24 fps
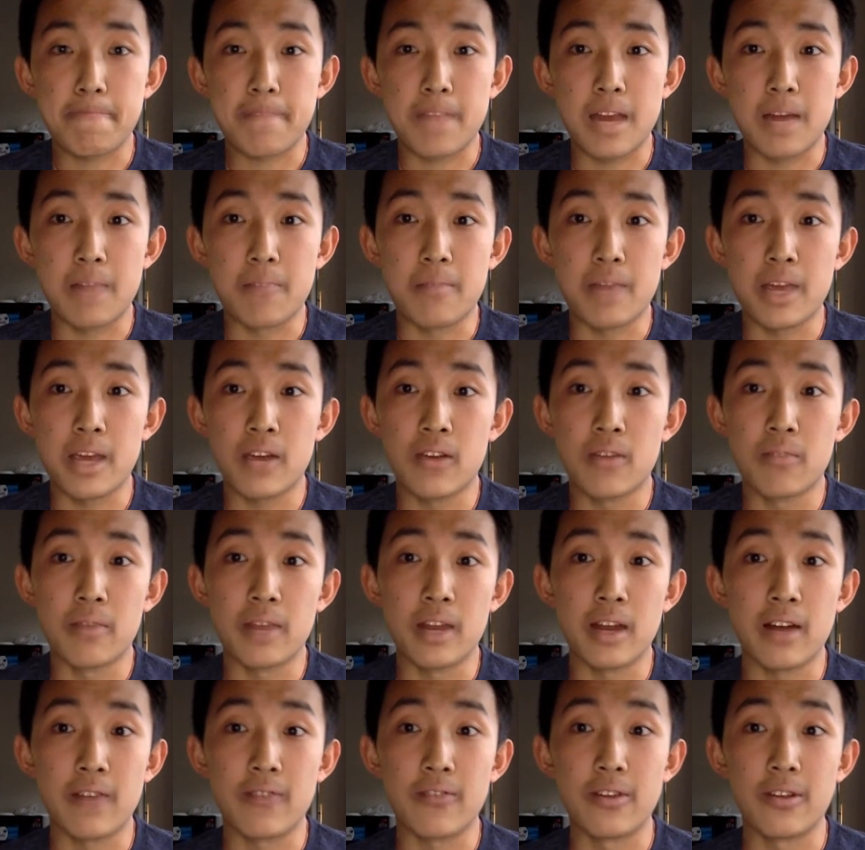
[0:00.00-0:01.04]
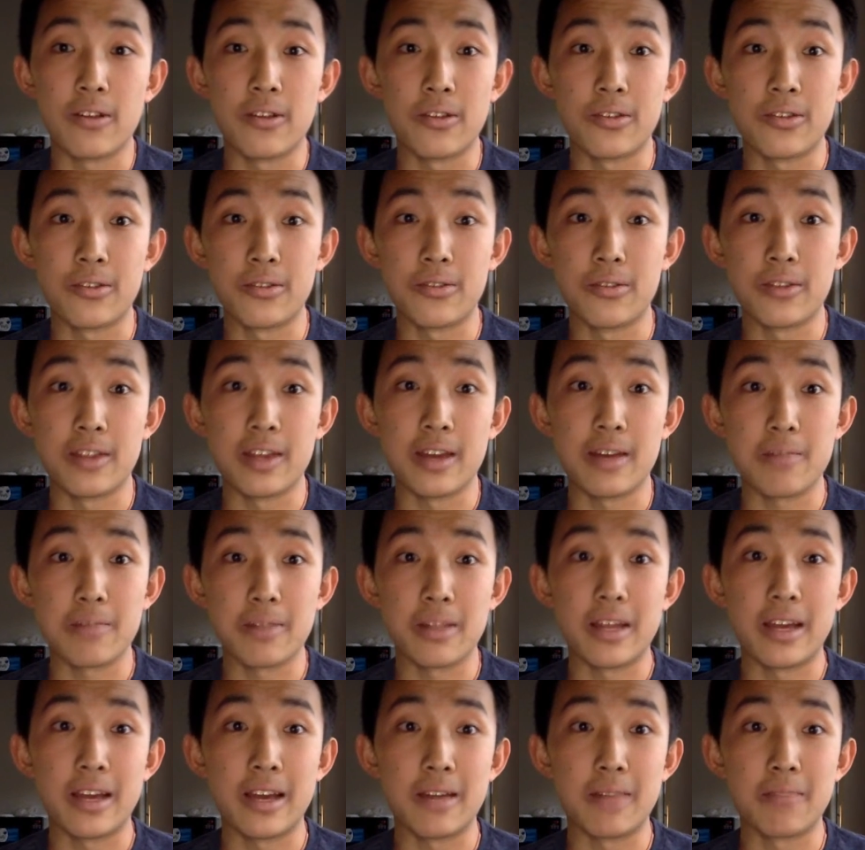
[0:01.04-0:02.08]
I may or may not follow through with that
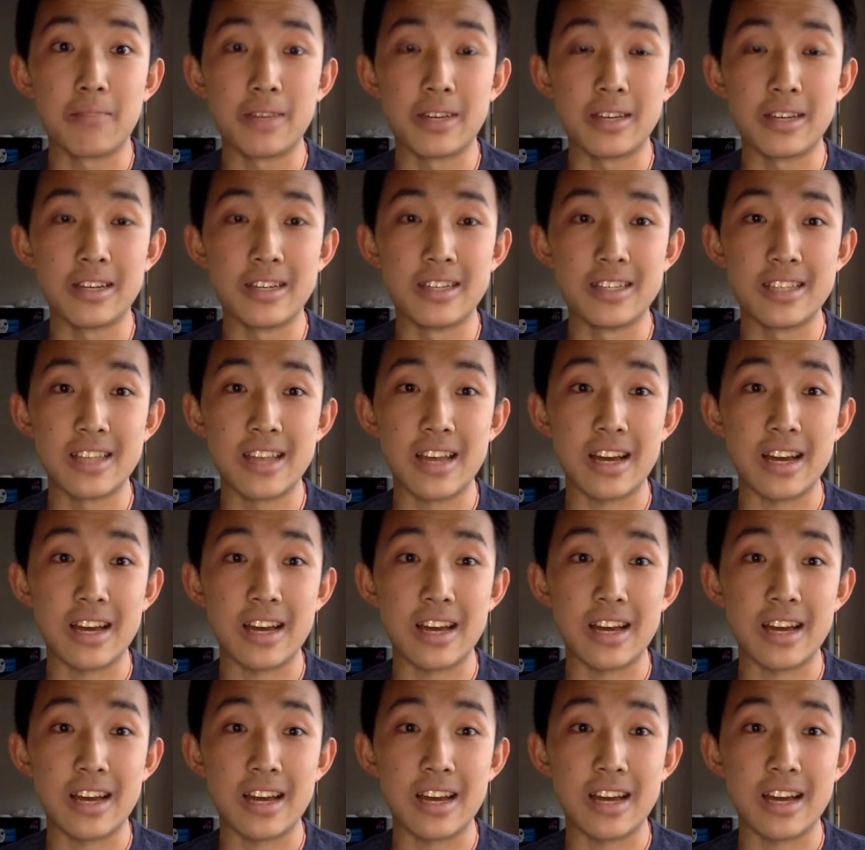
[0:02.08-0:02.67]
plan because